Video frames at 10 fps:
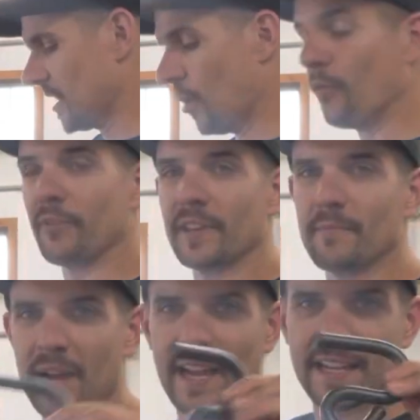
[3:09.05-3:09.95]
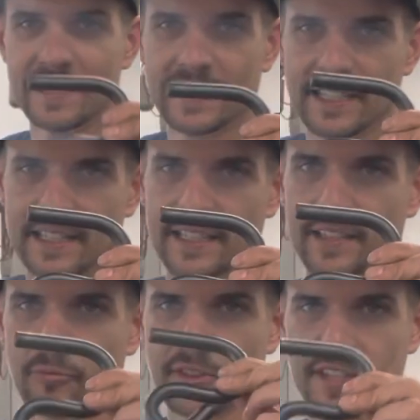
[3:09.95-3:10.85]
Hopefully my
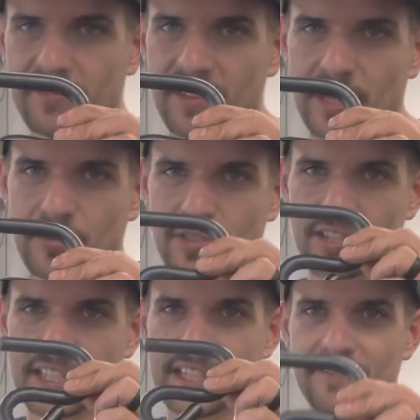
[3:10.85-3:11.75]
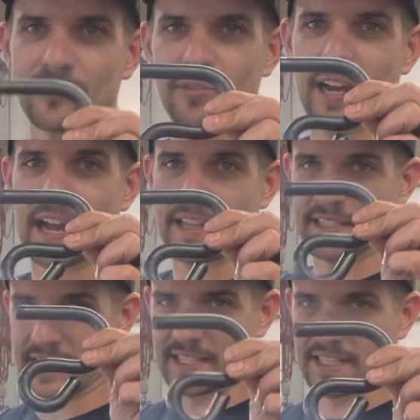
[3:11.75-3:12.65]
idea with this video is just to give you
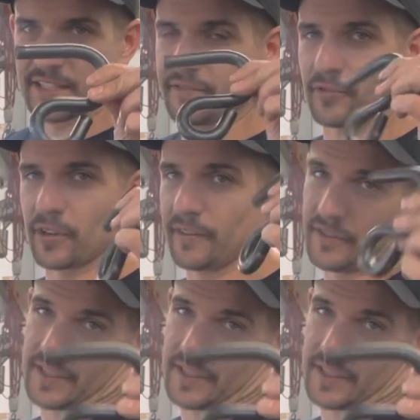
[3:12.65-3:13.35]
guys ideas for if